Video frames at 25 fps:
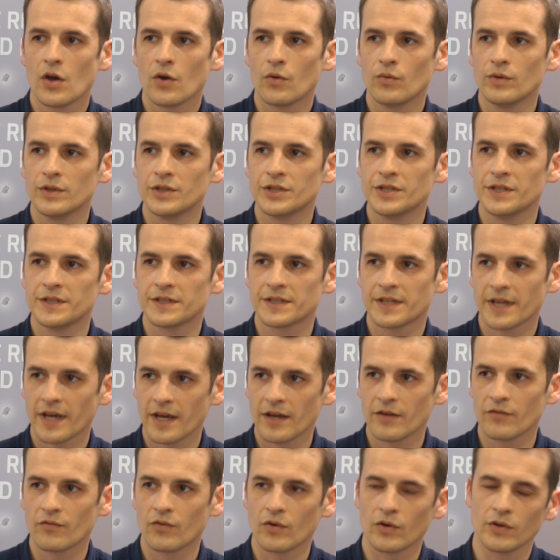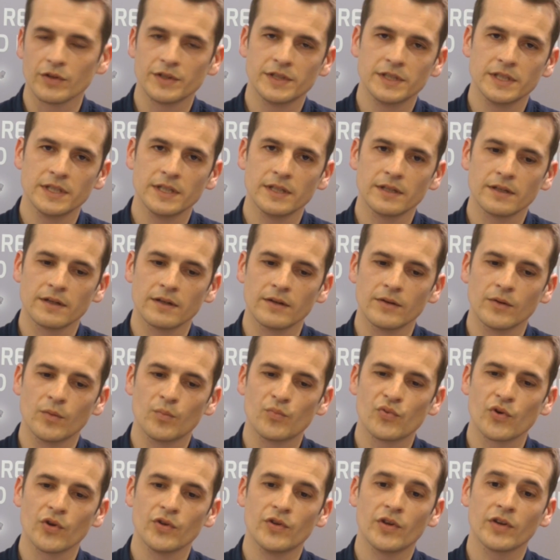which is key for the
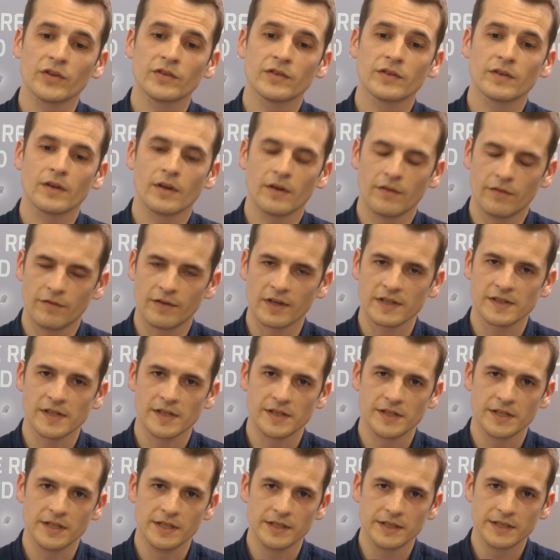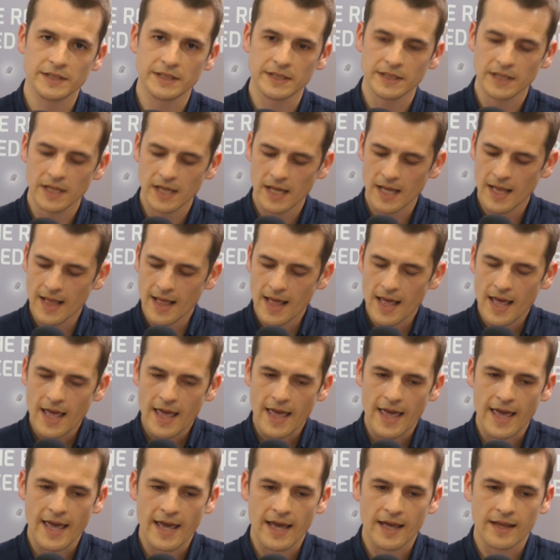product versatility.
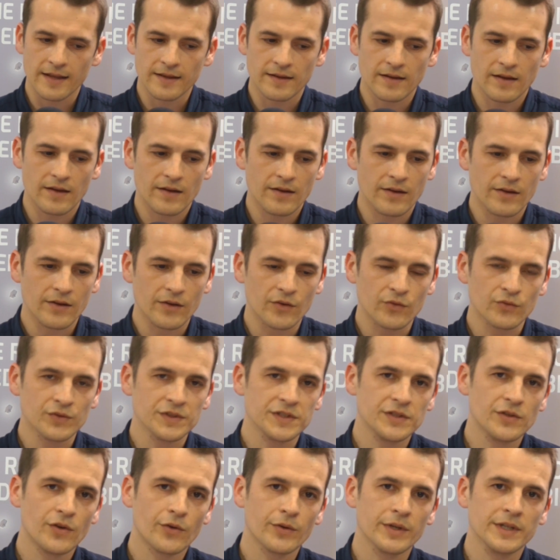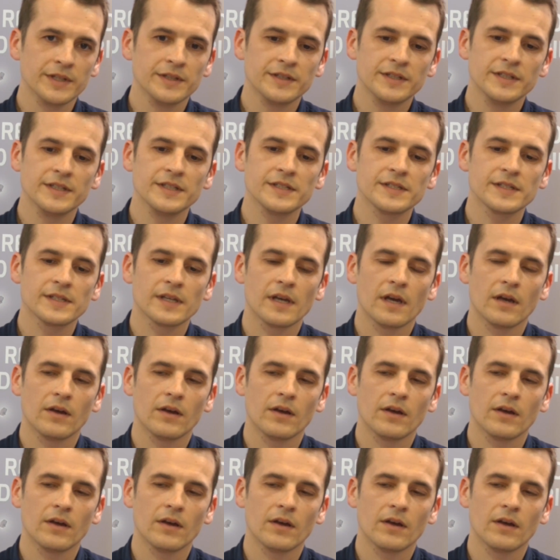And considering this,